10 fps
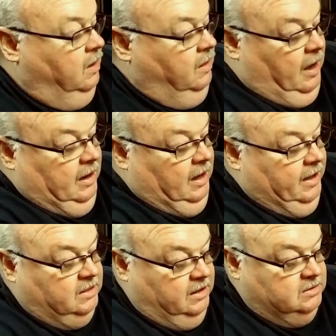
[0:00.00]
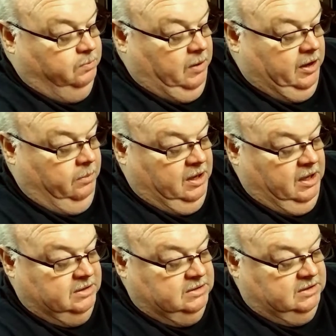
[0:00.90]
like these better
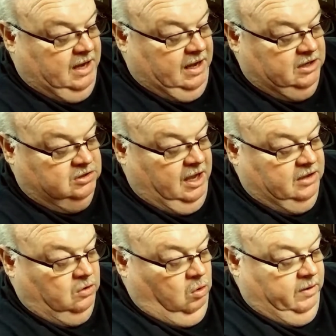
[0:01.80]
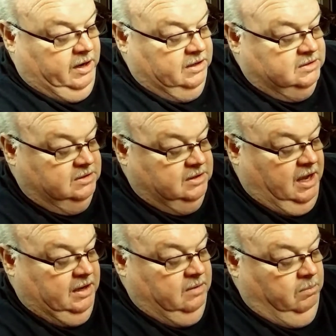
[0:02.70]
because it's not just got the O-rings, it's
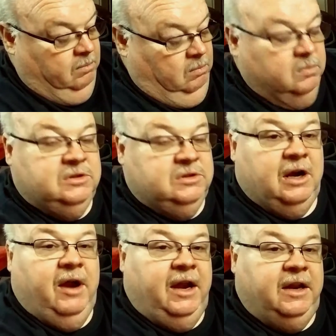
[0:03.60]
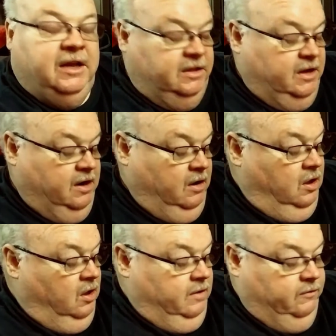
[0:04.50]
got serrated in there.
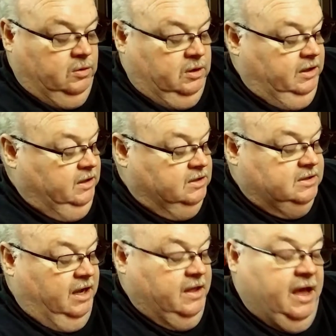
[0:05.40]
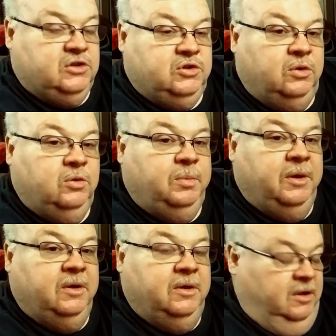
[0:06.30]
If you clean inside that tube,
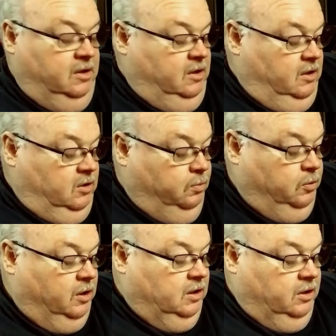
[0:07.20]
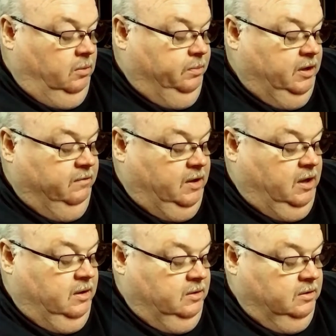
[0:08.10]
you put a little bit
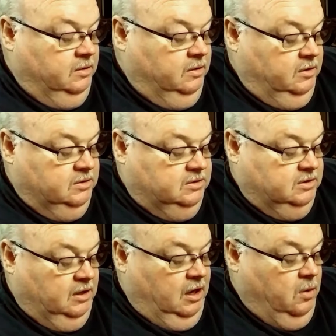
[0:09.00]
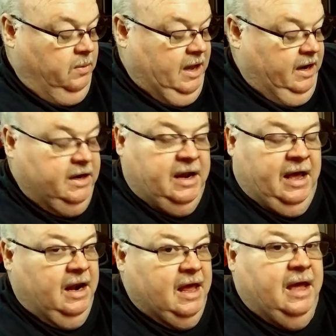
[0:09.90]
of silicone on it,
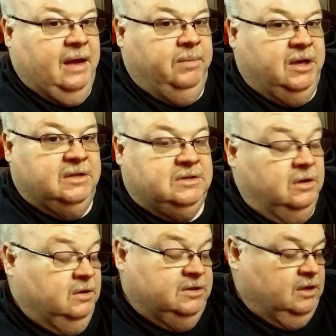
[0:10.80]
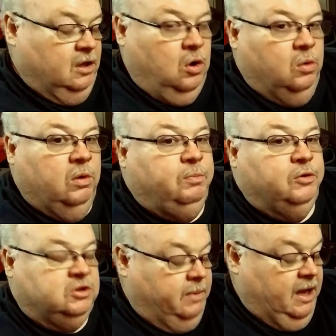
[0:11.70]
not a lot, because the silicone will
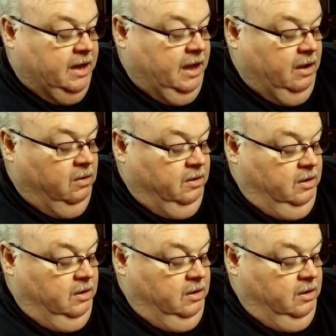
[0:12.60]
push it back out.